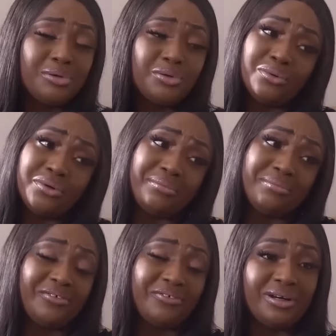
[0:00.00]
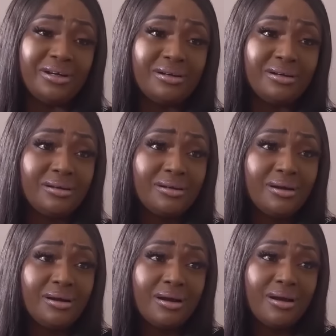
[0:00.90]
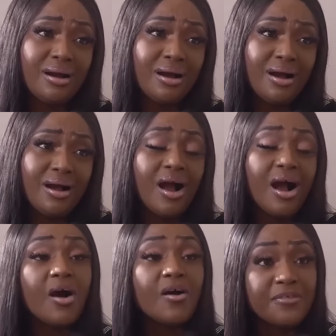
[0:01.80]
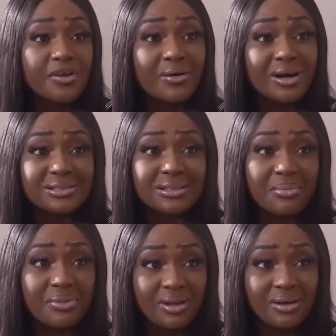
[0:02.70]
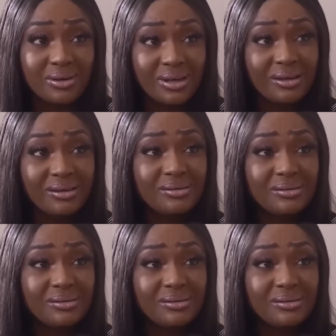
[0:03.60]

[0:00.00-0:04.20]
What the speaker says: But don't worry, my friend. I'll figure out something, okay?